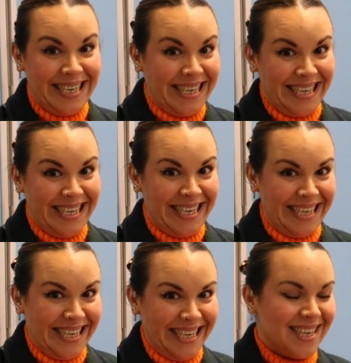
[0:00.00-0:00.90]
So
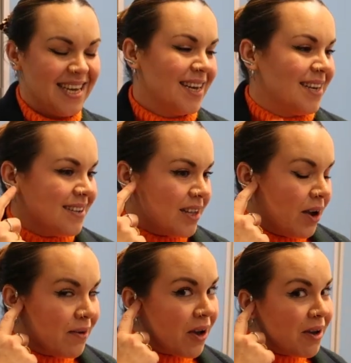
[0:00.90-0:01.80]

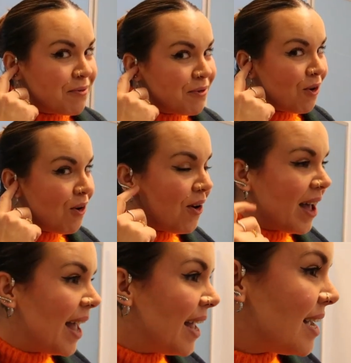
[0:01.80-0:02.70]
going for a